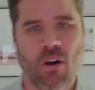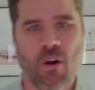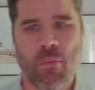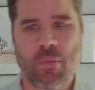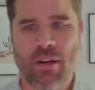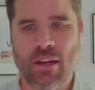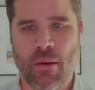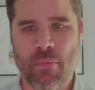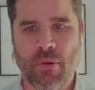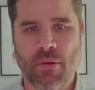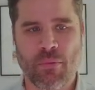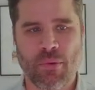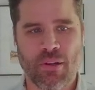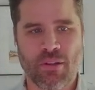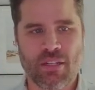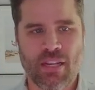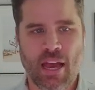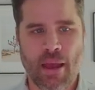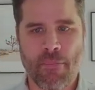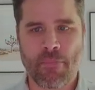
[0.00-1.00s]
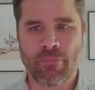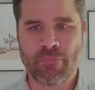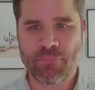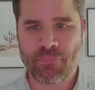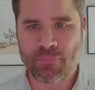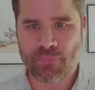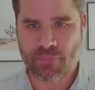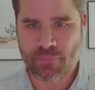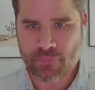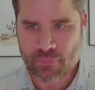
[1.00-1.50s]
open up in real time.
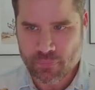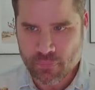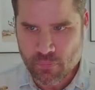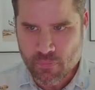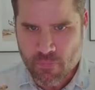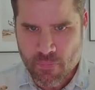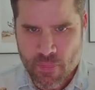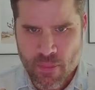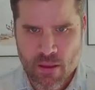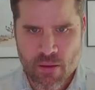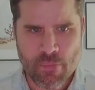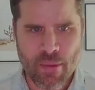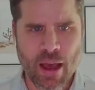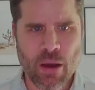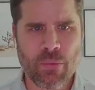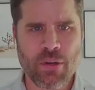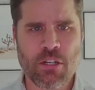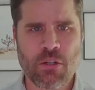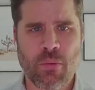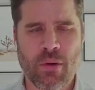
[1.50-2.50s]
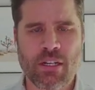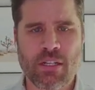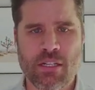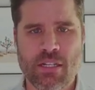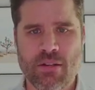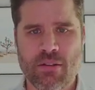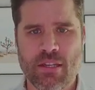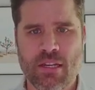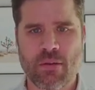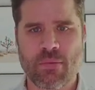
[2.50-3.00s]
Matt, which ones
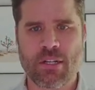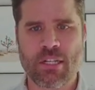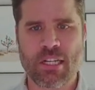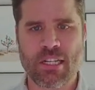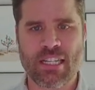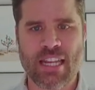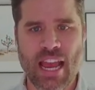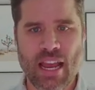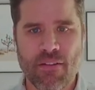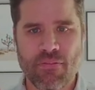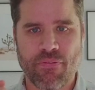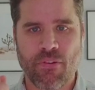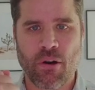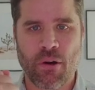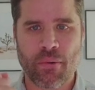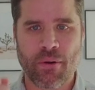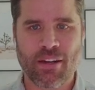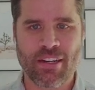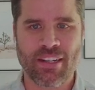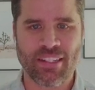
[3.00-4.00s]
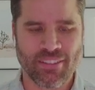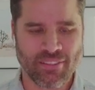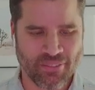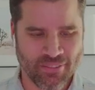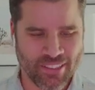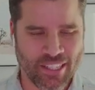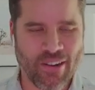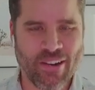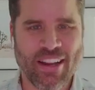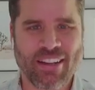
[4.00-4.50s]
do you think we should take forward?
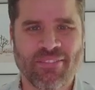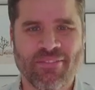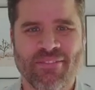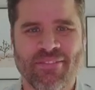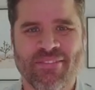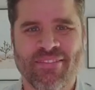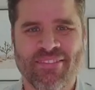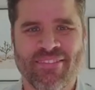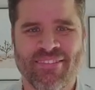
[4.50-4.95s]
Go ahead.